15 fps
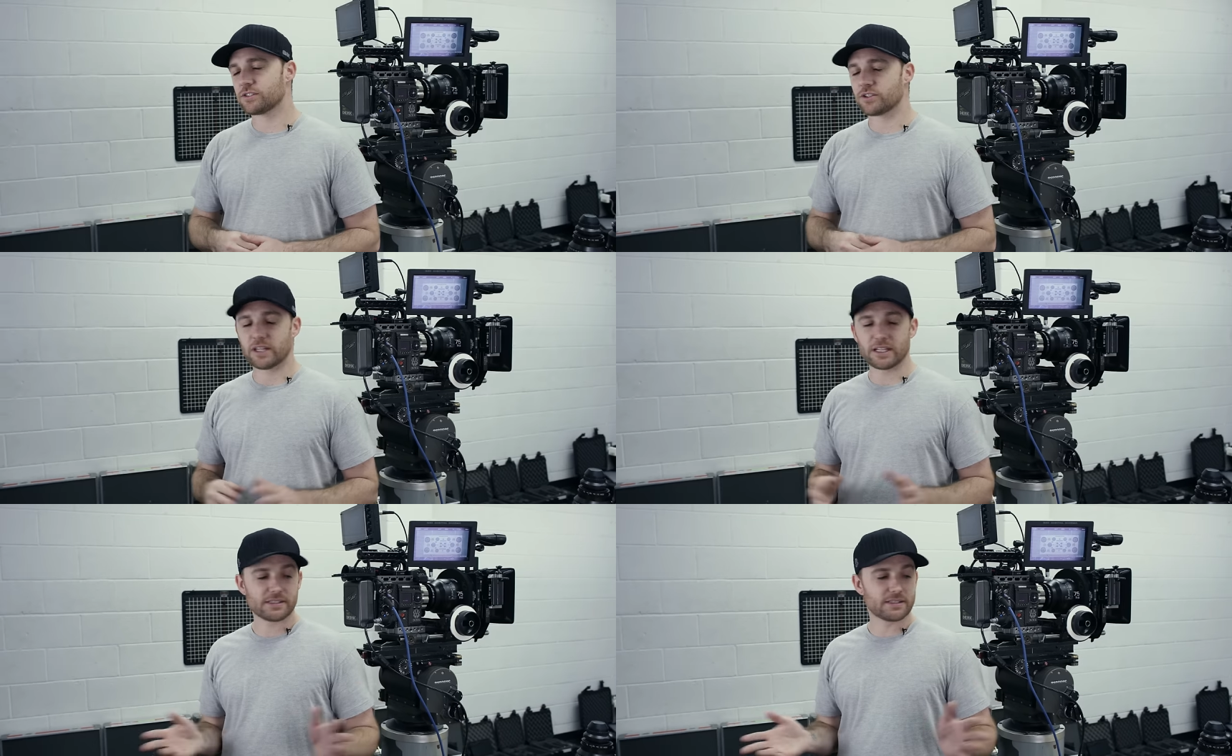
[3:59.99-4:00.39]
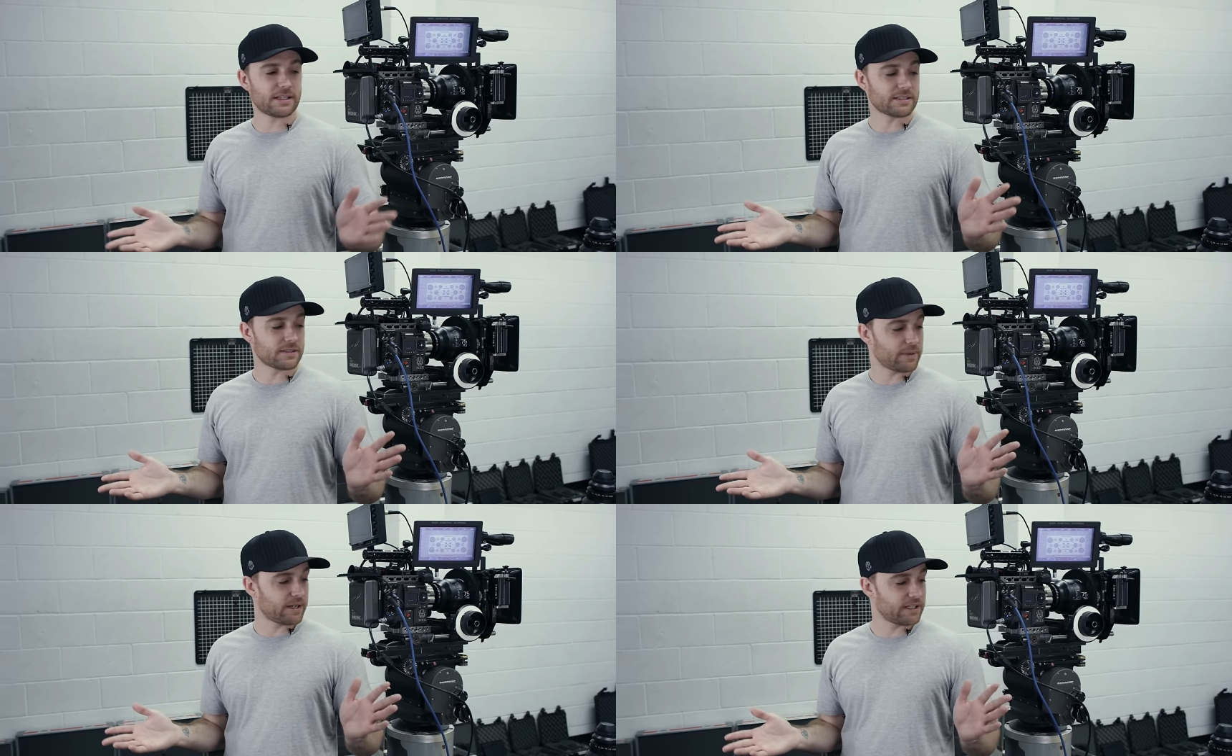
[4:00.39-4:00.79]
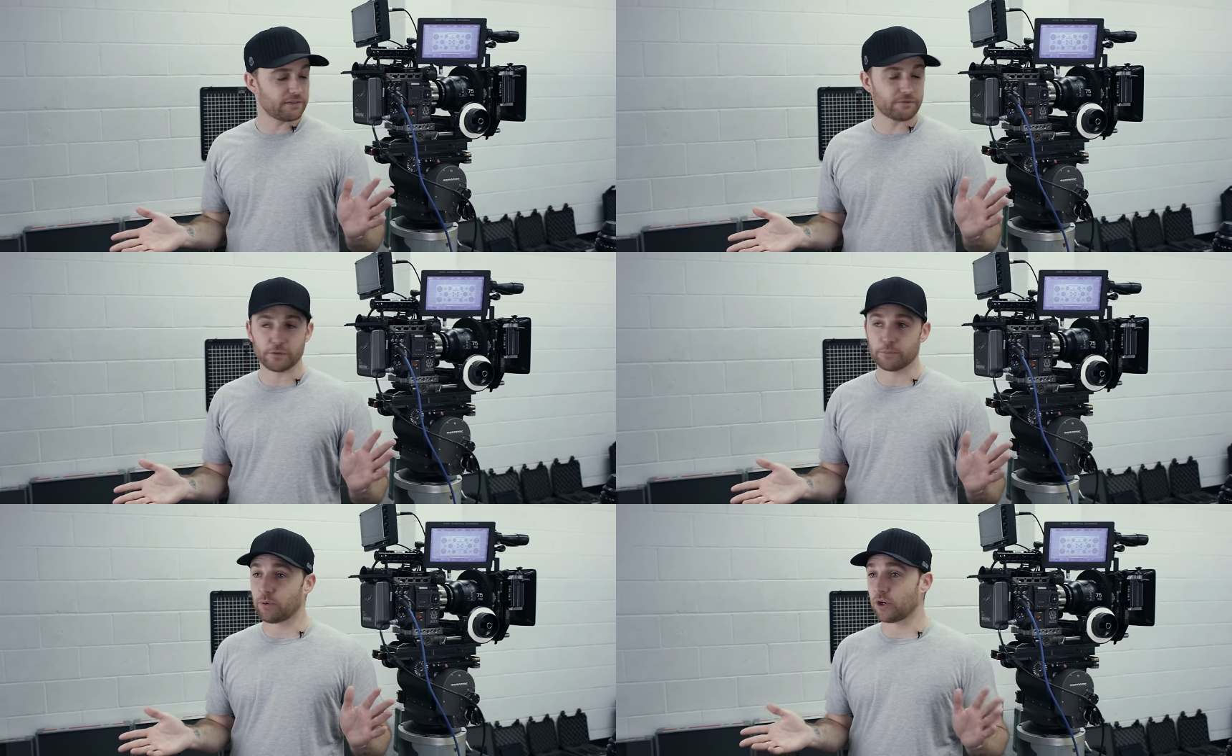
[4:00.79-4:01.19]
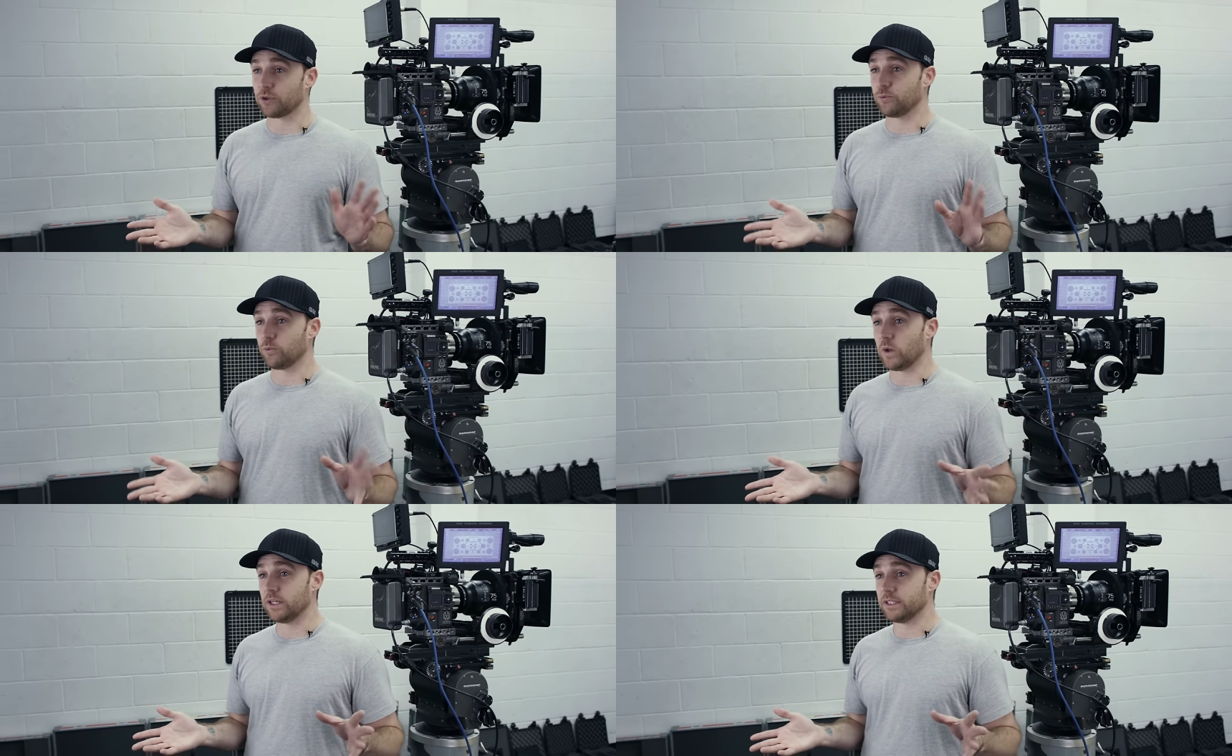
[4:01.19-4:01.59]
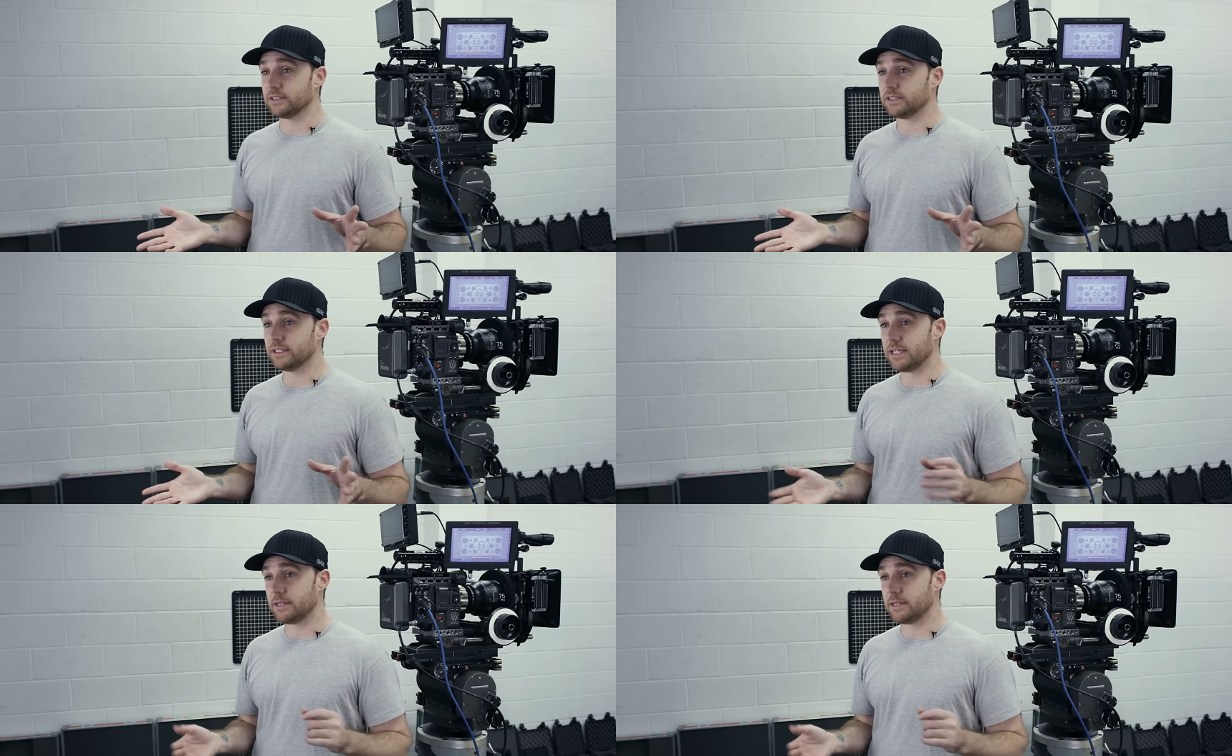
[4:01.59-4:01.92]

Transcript: So that's about it for part one.